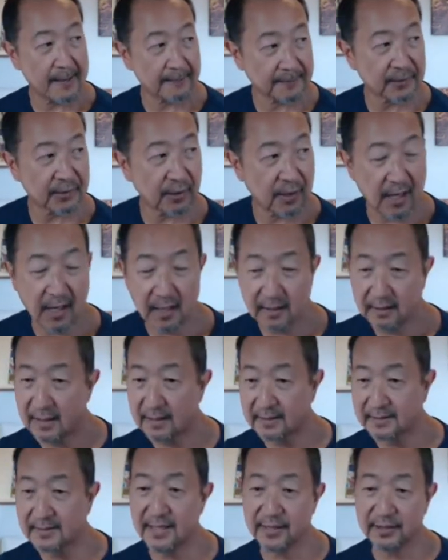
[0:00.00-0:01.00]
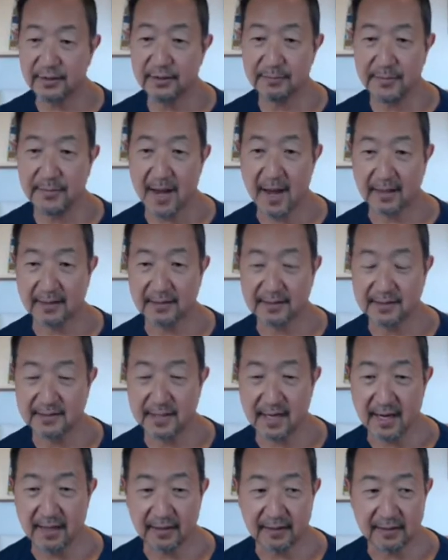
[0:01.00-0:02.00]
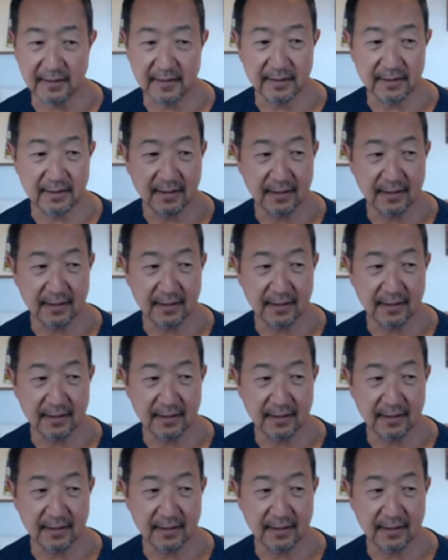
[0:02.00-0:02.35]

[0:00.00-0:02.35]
So I'll take you back exactly.